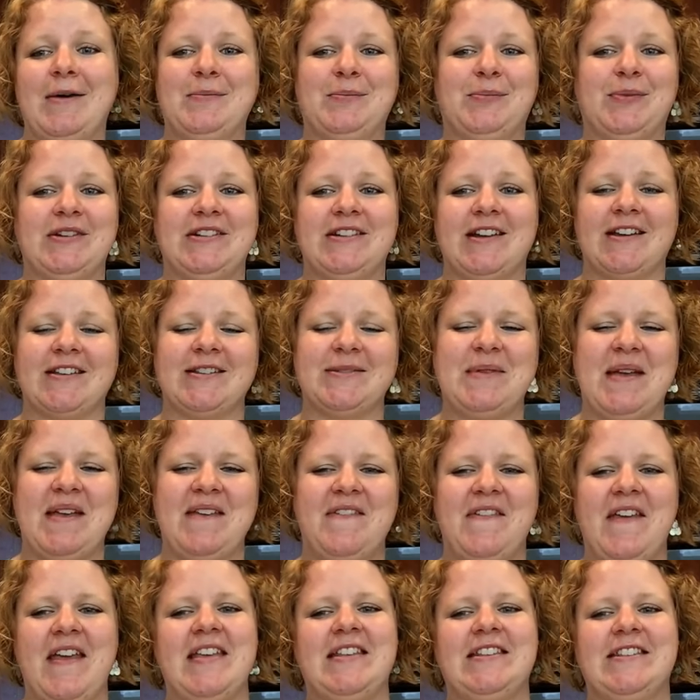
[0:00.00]
Protects my
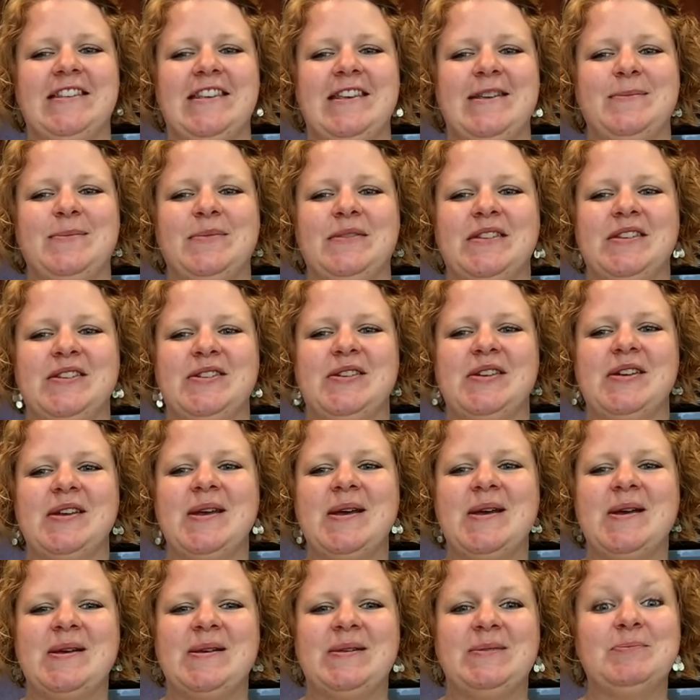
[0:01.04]
face, keeps it
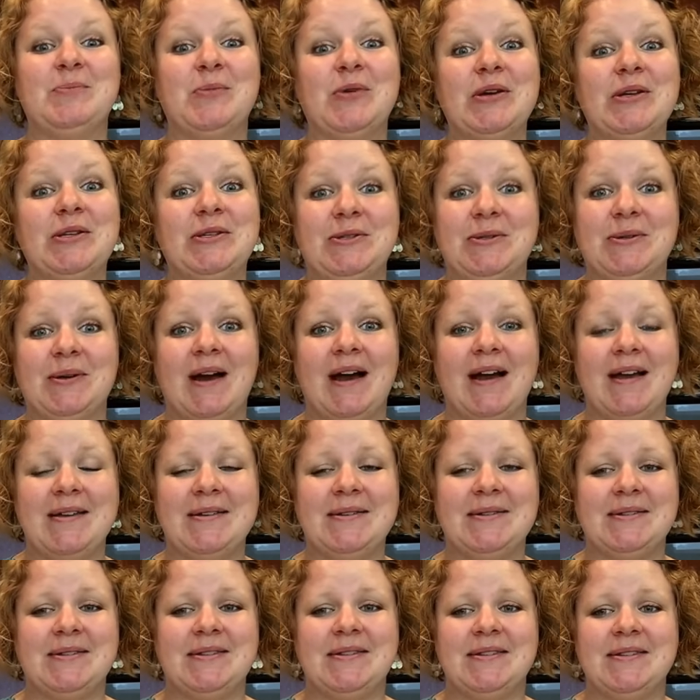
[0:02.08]

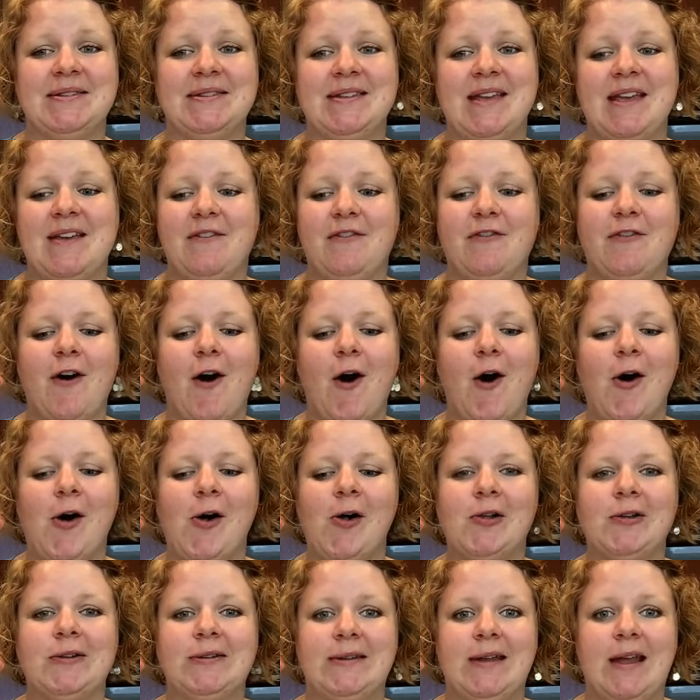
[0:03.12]
moisturized and safe
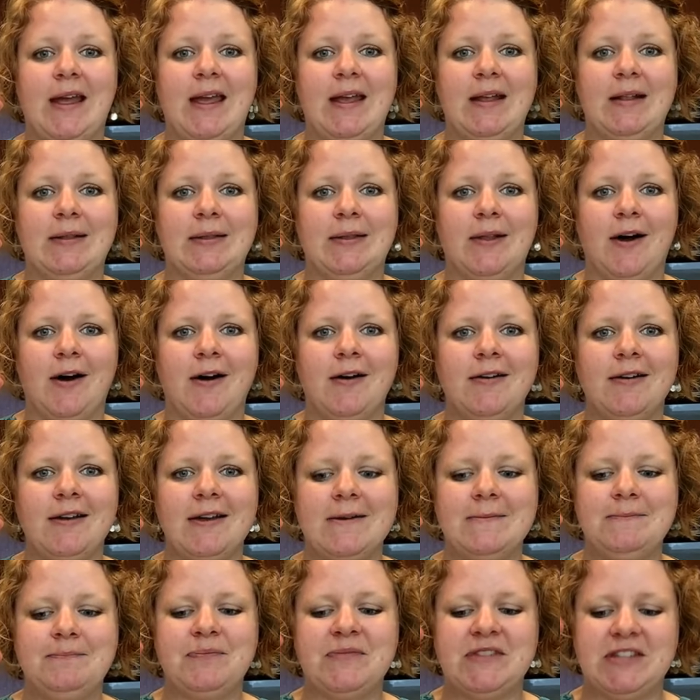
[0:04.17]
all day long.
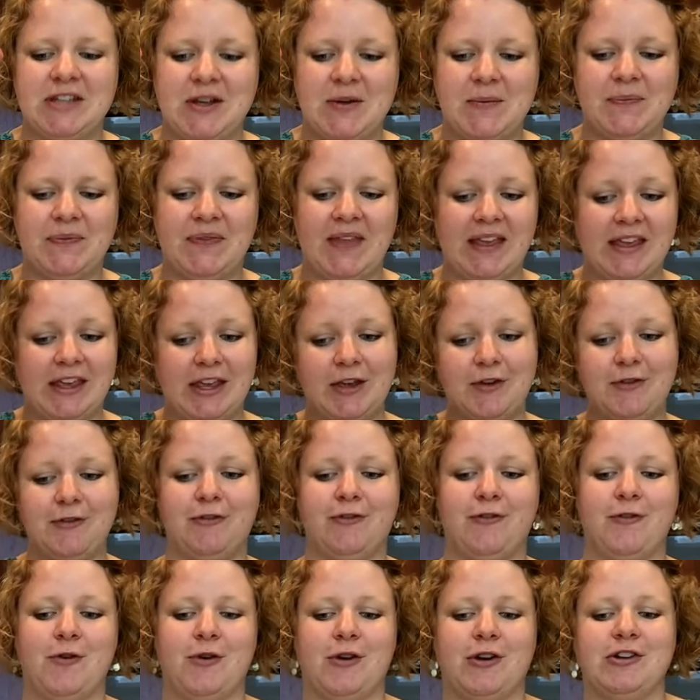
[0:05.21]
So thank you
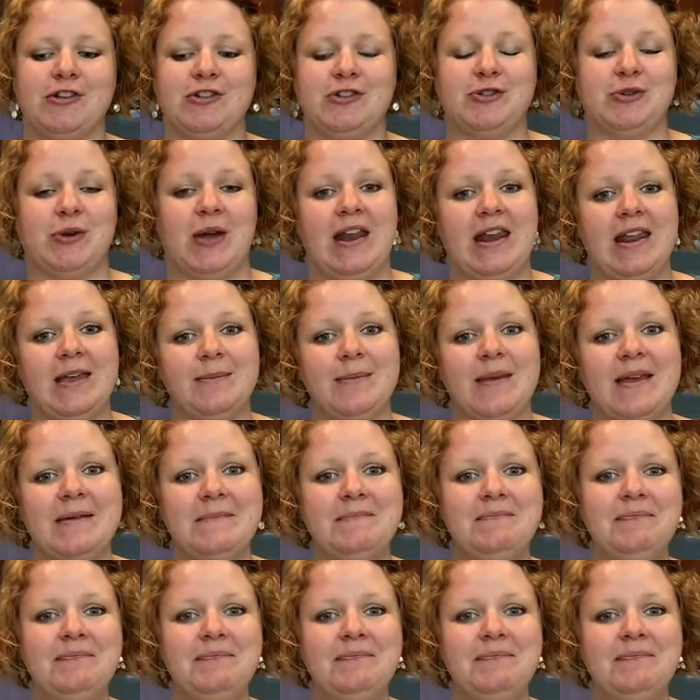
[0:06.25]
for joining me